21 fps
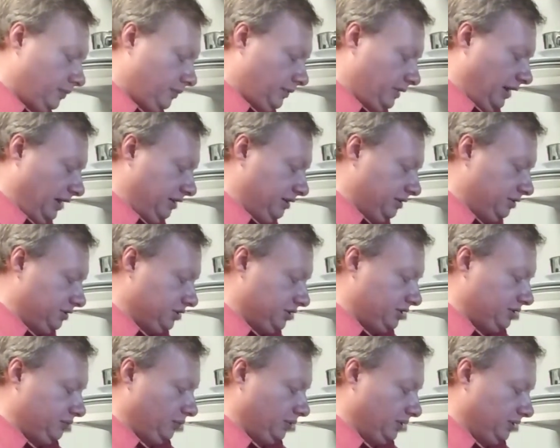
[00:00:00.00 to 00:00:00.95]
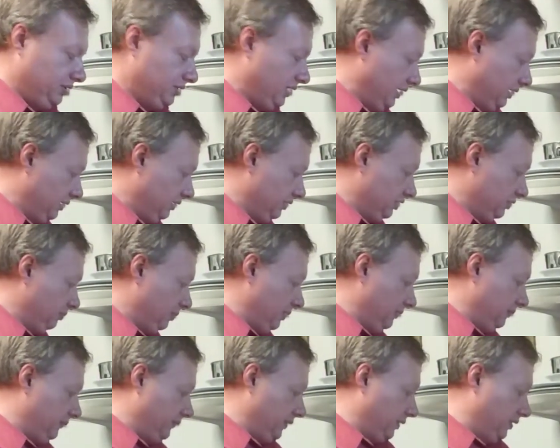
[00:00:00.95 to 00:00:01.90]
Now, you just want to take your
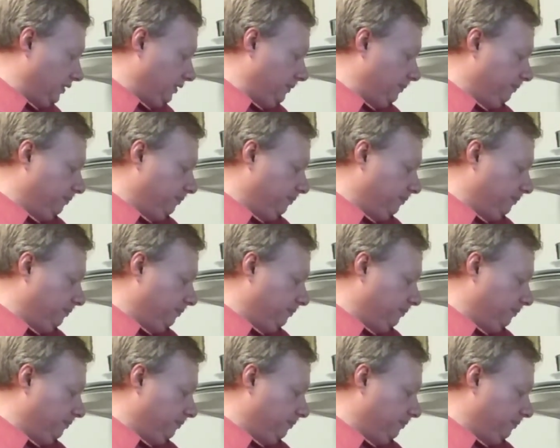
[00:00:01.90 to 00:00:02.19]
spoonful